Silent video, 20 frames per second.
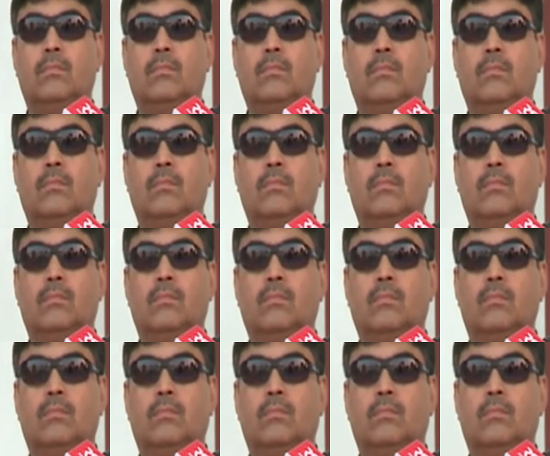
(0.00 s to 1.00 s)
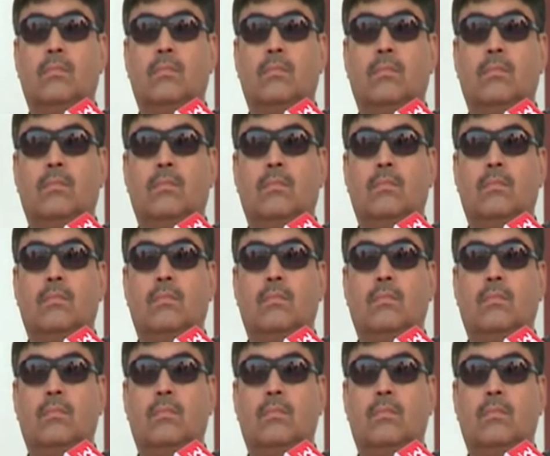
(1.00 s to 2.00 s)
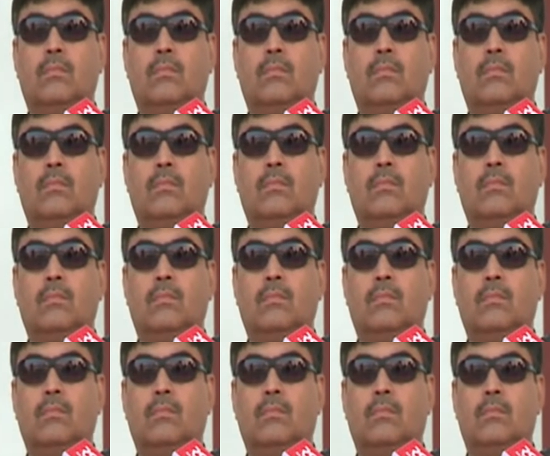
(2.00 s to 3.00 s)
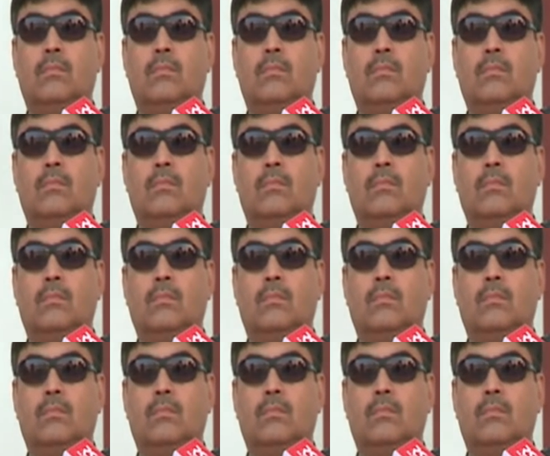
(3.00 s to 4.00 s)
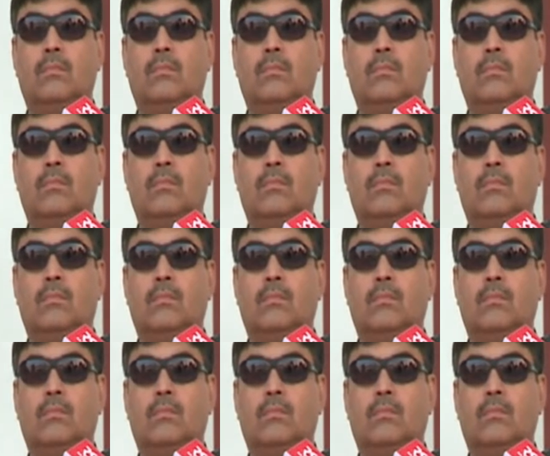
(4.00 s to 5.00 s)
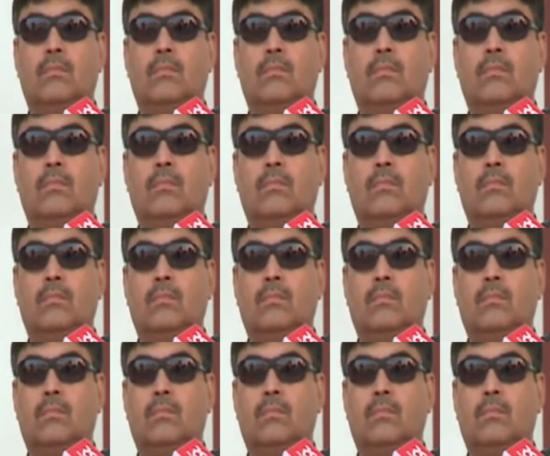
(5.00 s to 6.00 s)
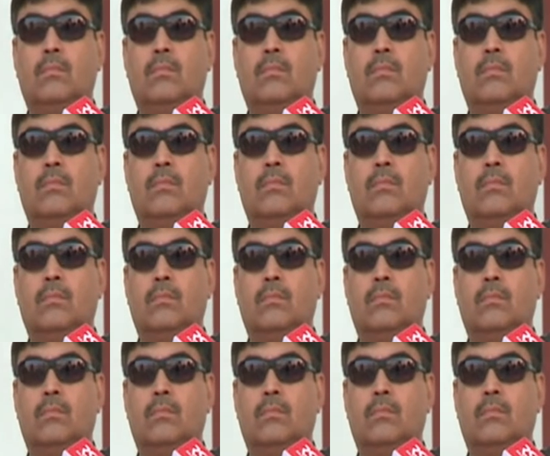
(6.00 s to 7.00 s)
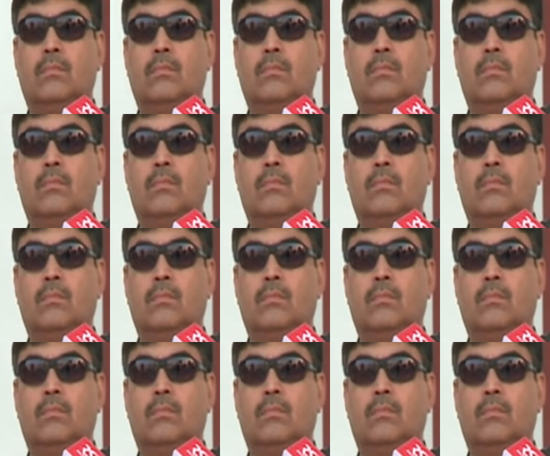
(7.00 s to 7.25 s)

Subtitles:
(not speaking)